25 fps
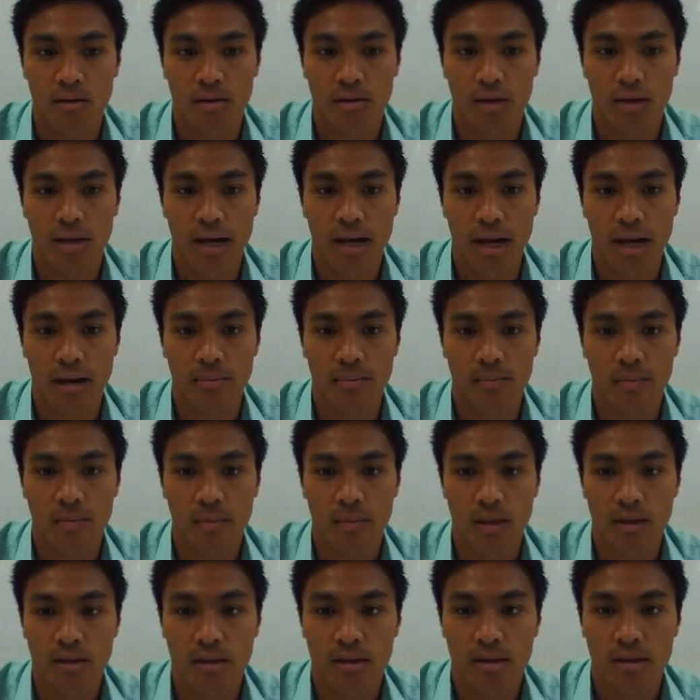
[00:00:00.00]
Okay,
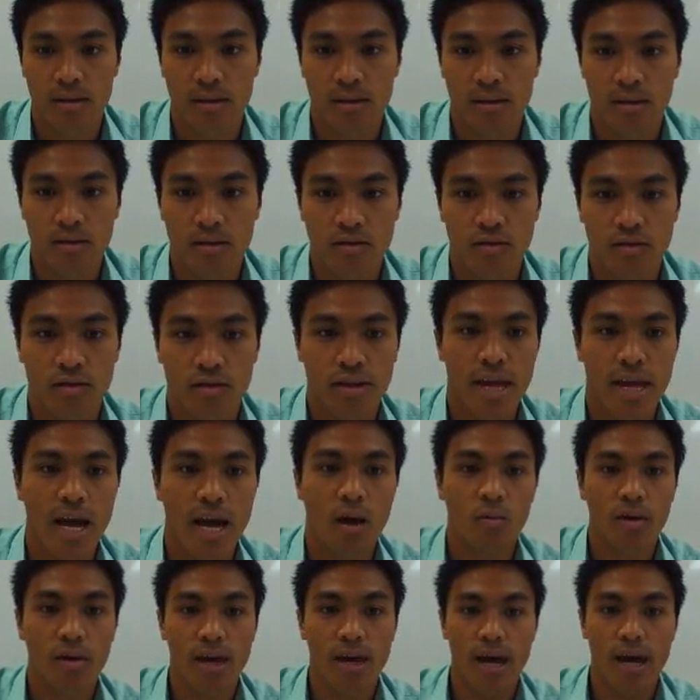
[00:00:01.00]
so
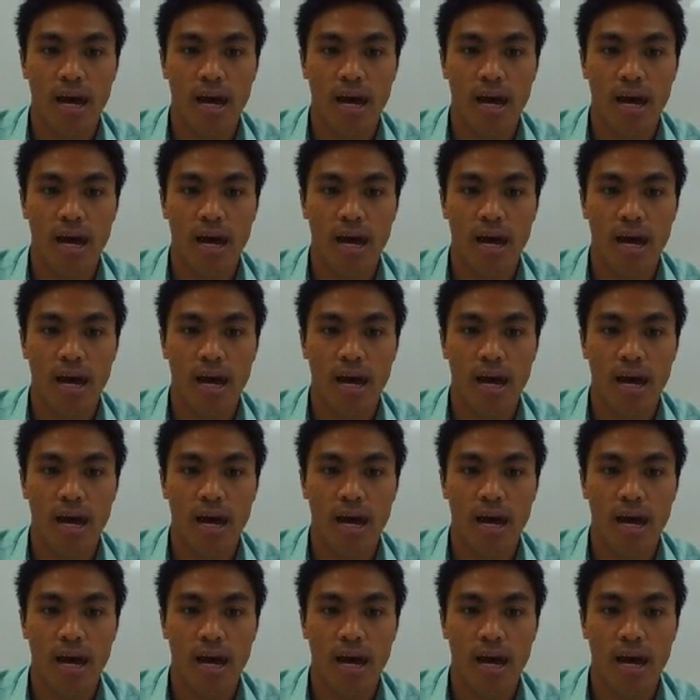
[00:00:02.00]
now we